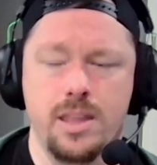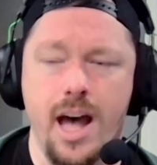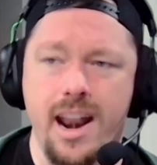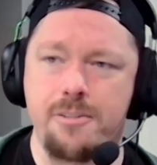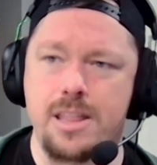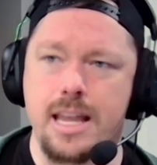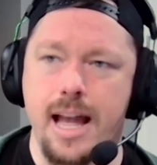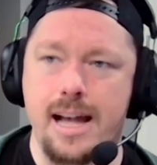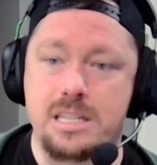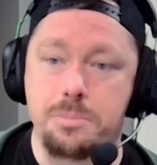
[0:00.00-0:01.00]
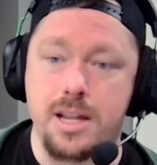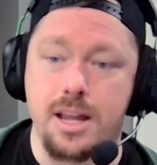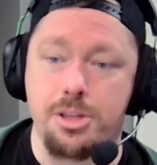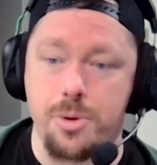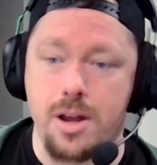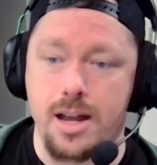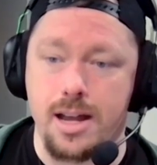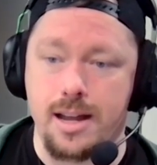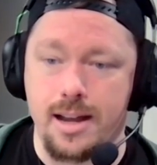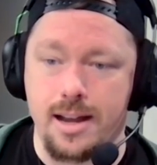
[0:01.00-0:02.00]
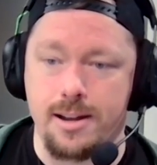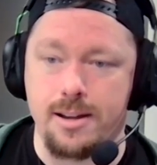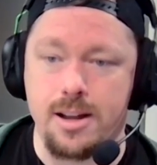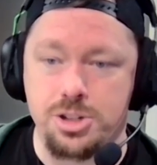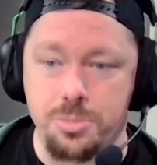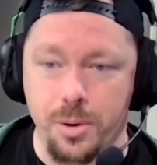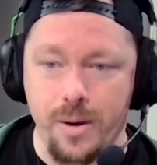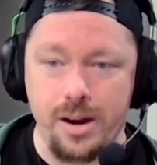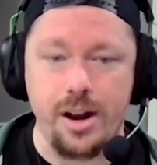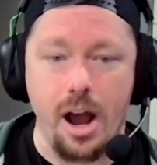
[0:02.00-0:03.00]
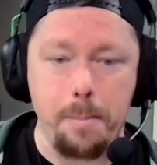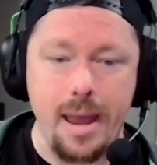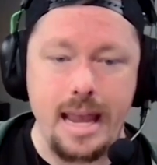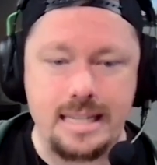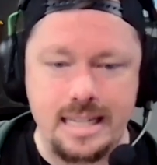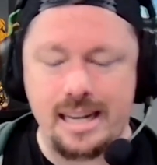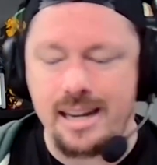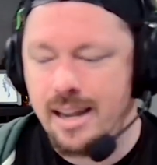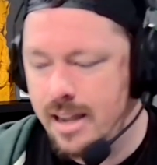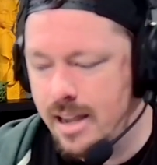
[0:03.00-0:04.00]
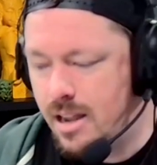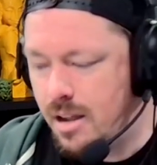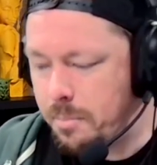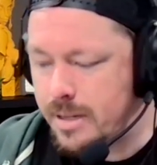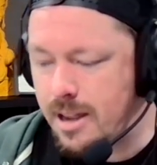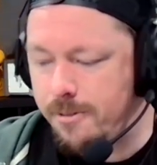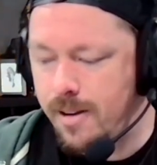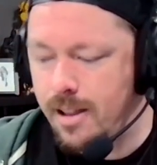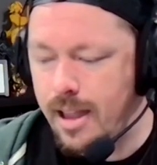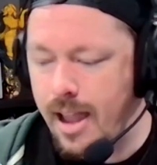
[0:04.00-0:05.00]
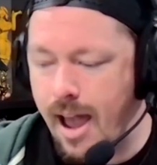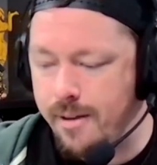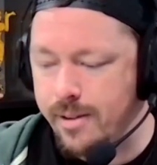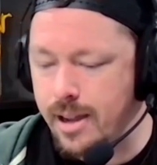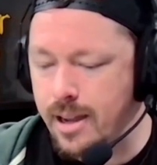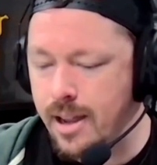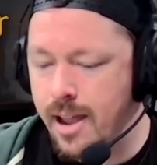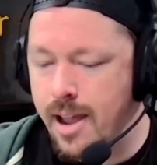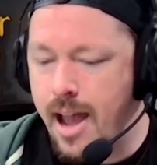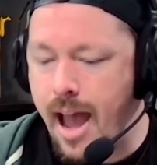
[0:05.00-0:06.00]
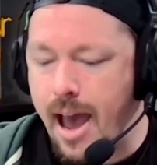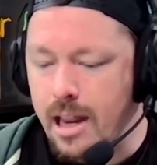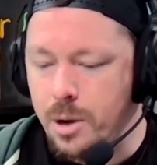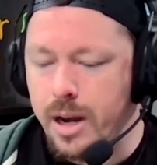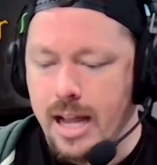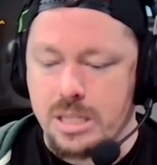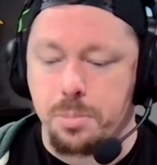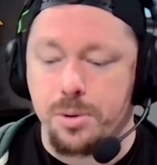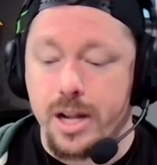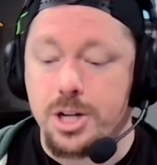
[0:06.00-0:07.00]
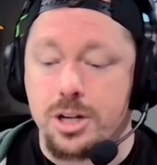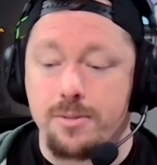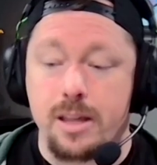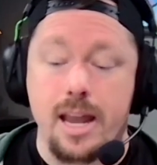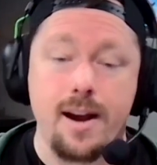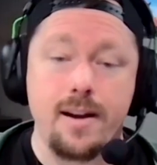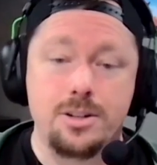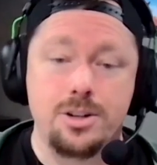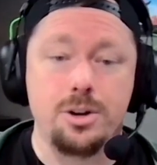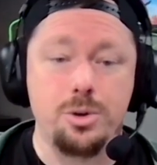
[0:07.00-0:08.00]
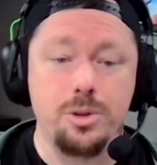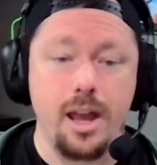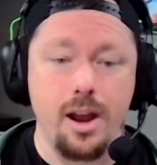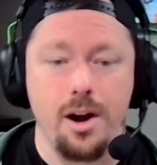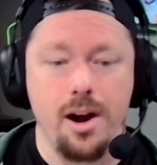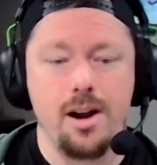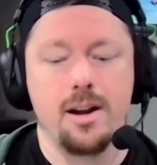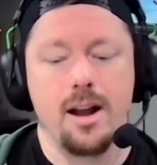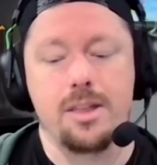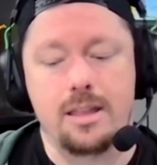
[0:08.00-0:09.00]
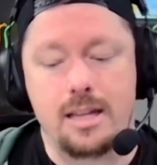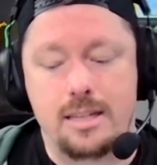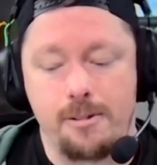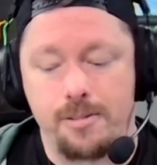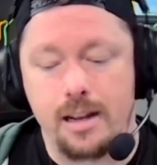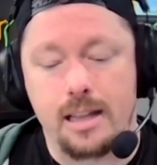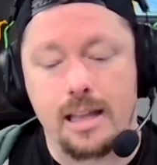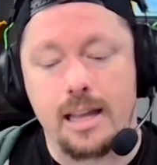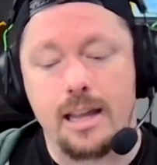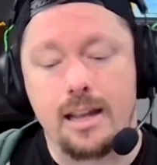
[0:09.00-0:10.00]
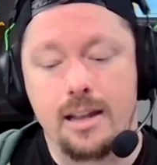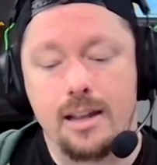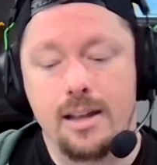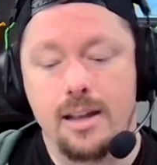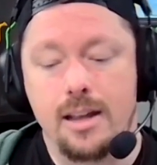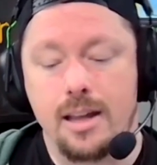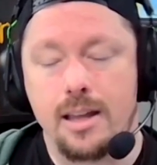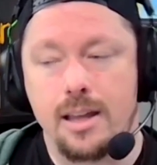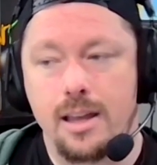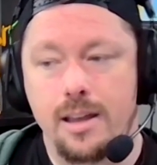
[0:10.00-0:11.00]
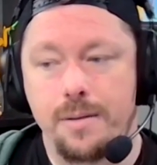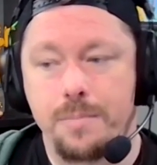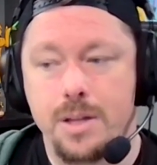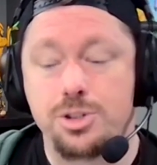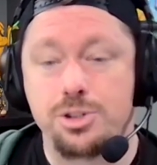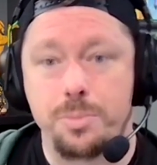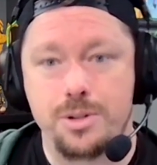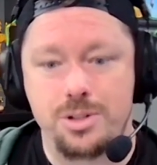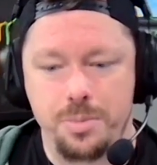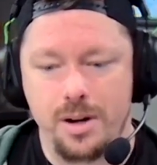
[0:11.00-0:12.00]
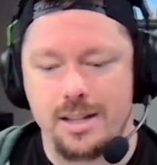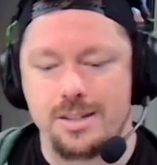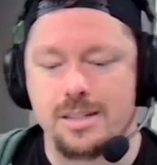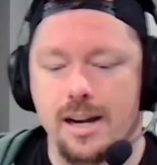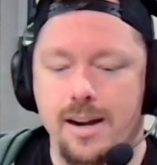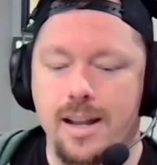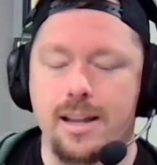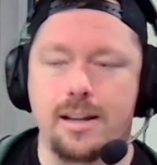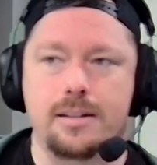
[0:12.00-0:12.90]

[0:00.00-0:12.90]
Not everything has to be a super rendered out painting, but definitely having adequate exploration of the character and who they are. I think that definitely is super, super necessary.